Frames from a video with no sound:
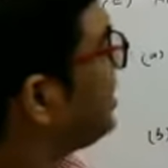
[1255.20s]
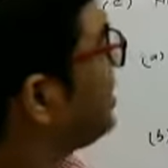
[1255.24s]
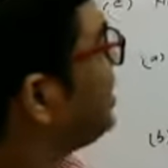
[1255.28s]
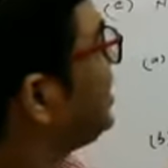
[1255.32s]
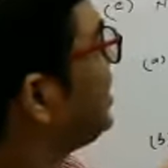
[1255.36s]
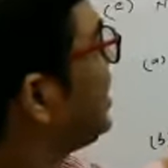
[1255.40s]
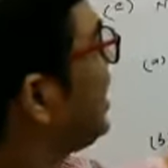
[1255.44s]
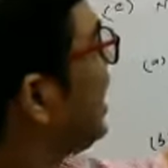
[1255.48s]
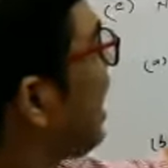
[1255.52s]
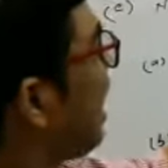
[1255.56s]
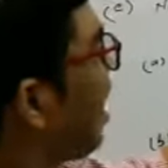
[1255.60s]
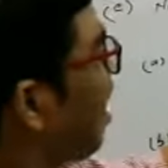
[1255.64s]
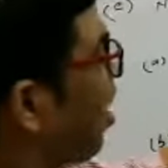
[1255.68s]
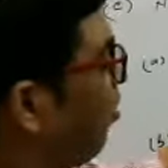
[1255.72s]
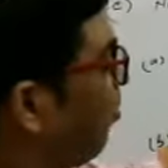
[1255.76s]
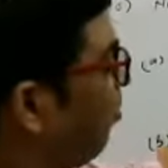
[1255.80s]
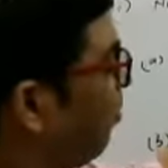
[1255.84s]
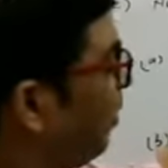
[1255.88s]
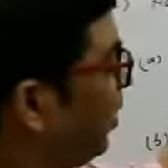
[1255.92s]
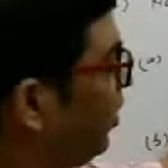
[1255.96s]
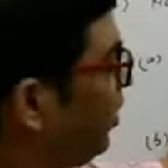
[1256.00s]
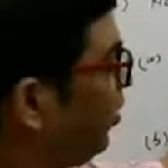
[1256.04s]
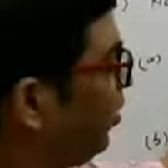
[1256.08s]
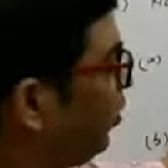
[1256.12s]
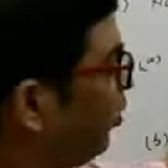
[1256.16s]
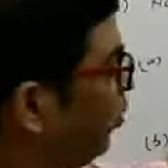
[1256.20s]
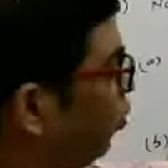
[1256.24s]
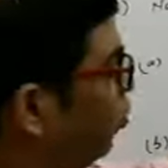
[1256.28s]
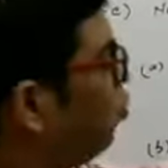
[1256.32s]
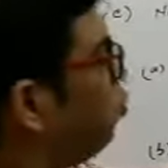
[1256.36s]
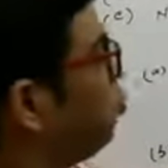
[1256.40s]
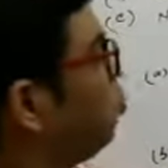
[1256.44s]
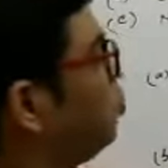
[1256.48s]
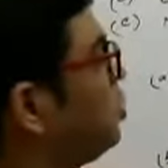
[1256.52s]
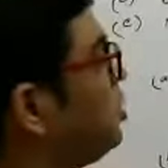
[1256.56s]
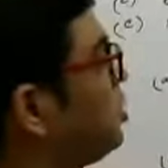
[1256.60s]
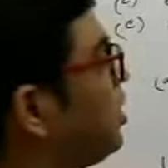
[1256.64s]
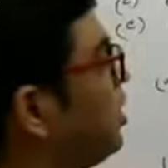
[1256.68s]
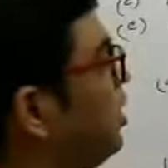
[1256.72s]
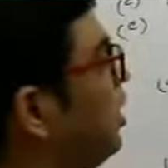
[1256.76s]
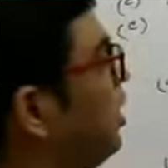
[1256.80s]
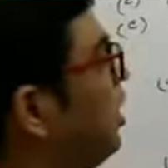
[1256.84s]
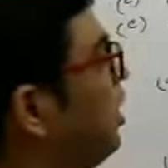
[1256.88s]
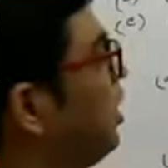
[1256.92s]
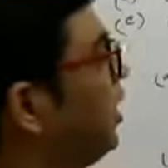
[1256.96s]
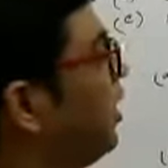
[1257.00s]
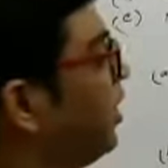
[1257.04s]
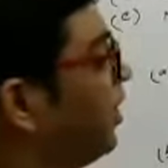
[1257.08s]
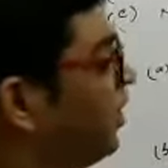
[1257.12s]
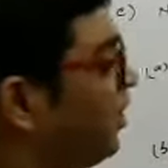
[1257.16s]
digit have been used.
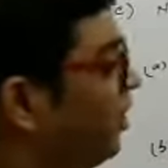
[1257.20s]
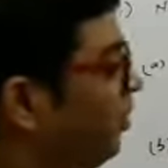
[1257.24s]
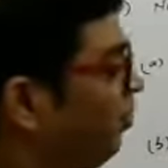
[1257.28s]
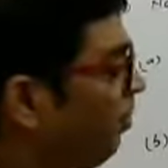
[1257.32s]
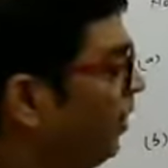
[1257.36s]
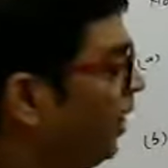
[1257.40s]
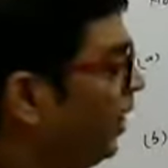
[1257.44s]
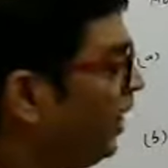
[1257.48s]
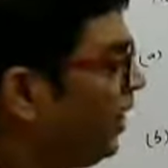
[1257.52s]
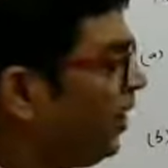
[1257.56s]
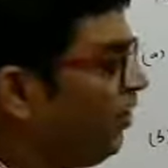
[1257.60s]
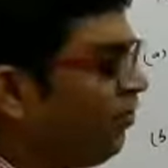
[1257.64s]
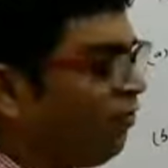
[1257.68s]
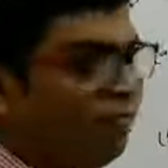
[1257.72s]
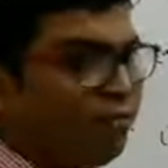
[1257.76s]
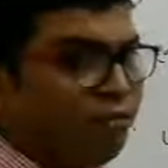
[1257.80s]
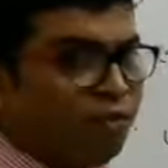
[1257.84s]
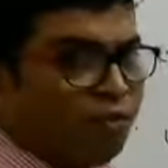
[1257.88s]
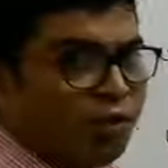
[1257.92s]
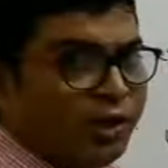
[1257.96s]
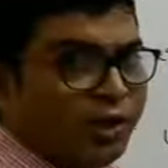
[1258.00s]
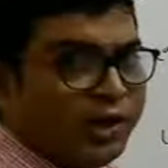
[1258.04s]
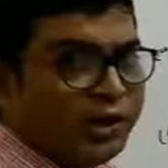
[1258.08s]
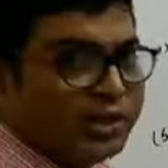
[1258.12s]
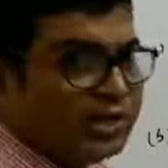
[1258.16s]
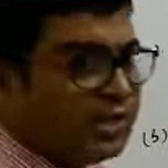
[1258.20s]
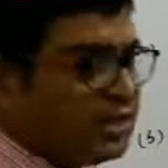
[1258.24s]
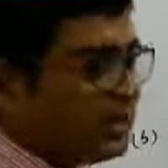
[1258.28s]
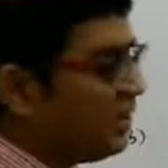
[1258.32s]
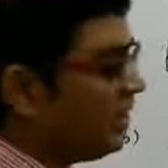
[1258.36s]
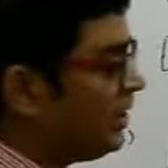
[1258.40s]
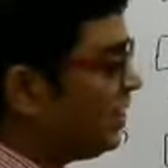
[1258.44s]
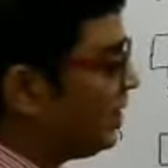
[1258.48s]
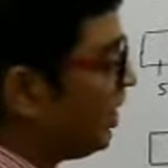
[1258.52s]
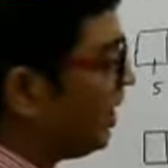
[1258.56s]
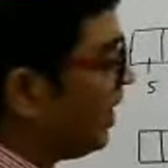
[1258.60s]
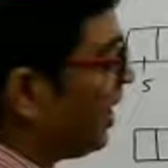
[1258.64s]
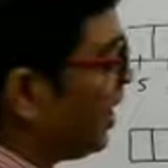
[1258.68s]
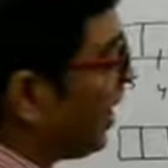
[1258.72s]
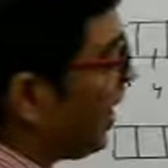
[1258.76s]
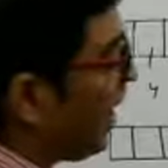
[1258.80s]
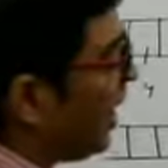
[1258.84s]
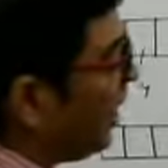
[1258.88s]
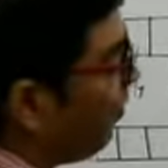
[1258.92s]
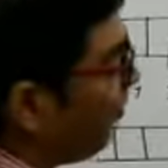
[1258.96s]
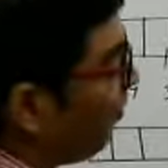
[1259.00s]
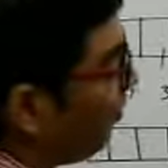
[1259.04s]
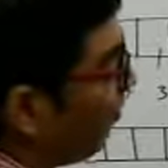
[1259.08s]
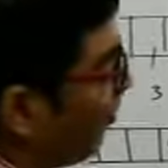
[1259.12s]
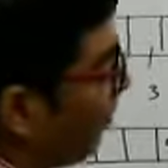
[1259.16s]
Remaining 4 digit
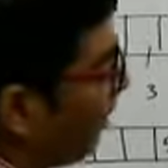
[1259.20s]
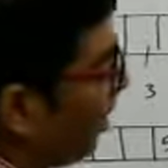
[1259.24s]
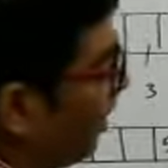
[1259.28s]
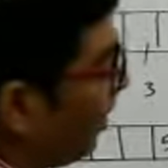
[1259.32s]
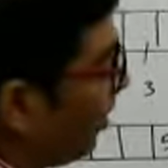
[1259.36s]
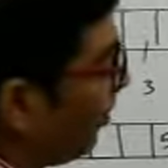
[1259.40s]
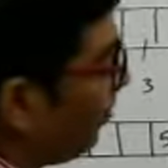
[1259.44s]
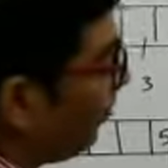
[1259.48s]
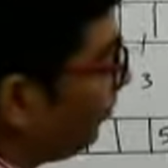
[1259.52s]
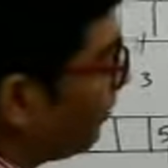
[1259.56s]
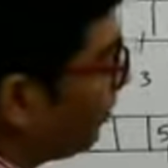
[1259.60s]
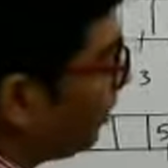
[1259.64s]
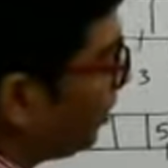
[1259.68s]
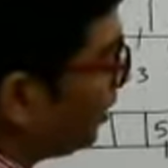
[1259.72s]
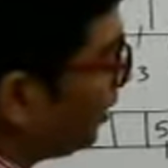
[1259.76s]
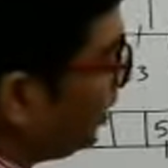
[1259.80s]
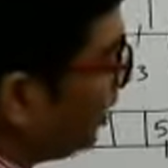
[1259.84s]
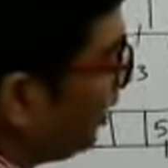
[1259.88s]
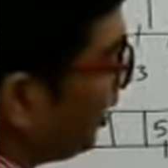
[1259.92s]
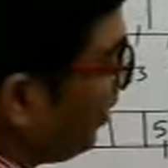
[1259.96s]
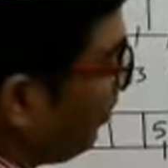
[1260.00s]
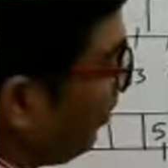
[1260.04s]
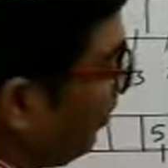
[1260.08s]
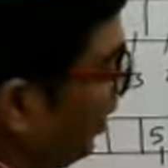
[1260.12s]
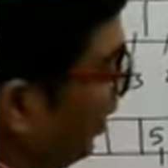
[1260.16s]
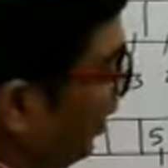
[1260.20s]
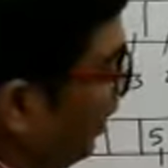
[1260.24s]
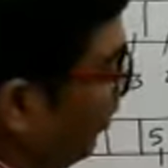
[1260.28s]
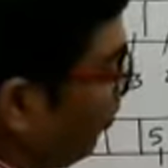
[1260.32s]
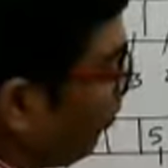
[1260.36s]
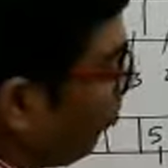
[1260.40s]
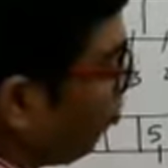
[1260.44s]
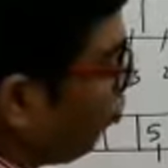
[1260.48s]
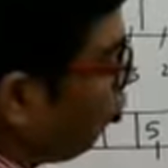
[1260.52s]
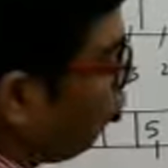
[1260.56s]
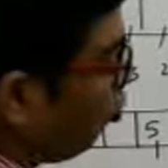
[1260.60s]
can fill up the remaining